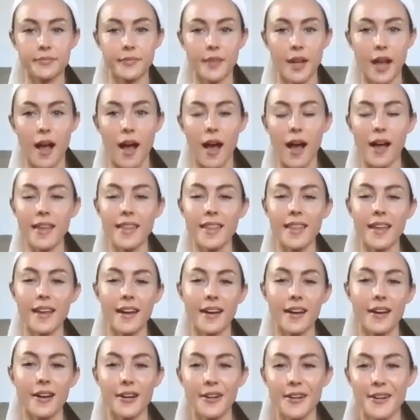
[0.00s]
Hi
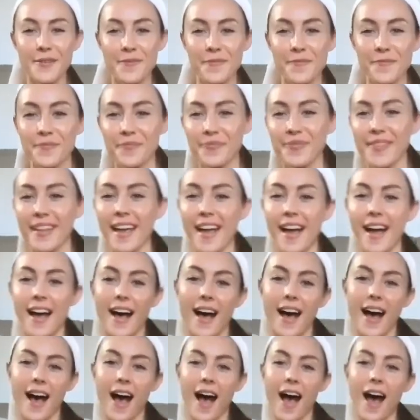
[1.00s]
there.
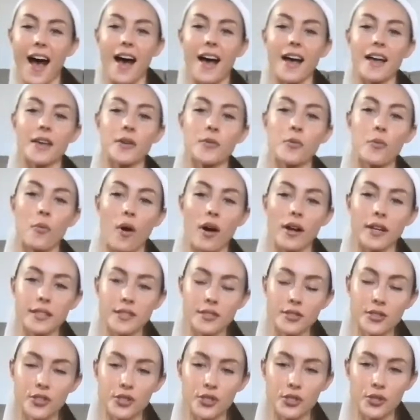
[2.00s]
I
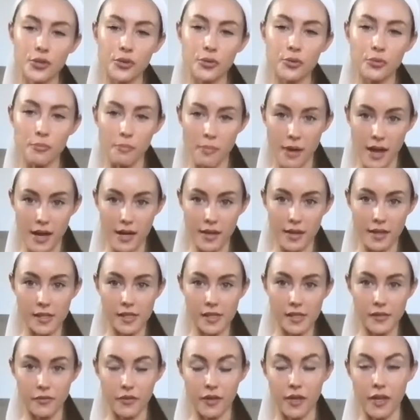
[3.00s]
wanted to make
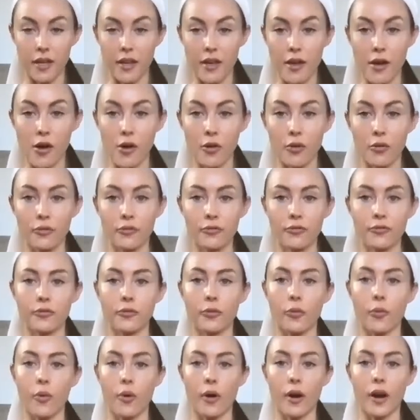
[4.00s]
this video
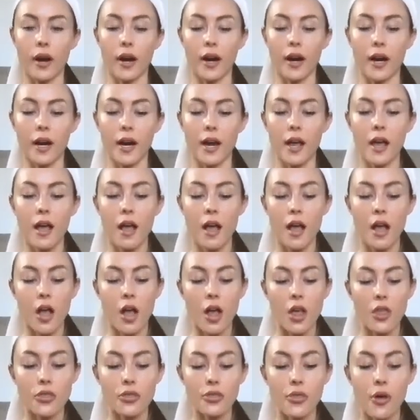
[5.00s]
for
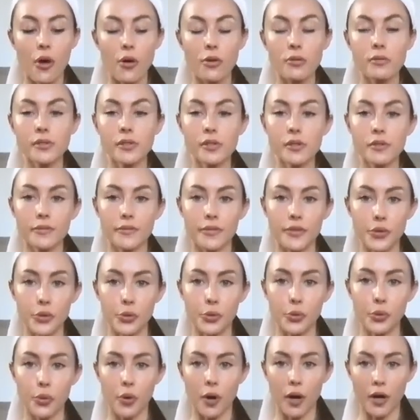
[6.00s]
those of you
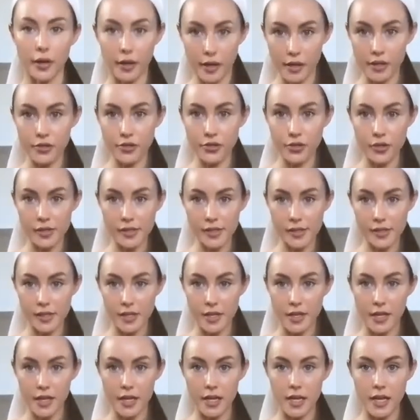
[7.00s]
who are
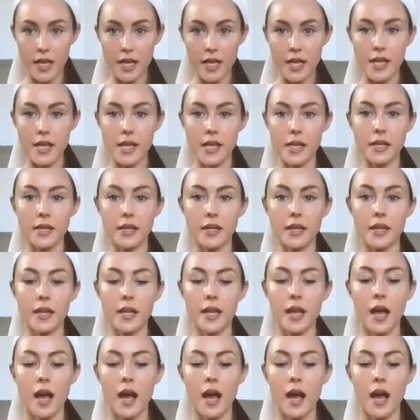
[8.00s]
interested in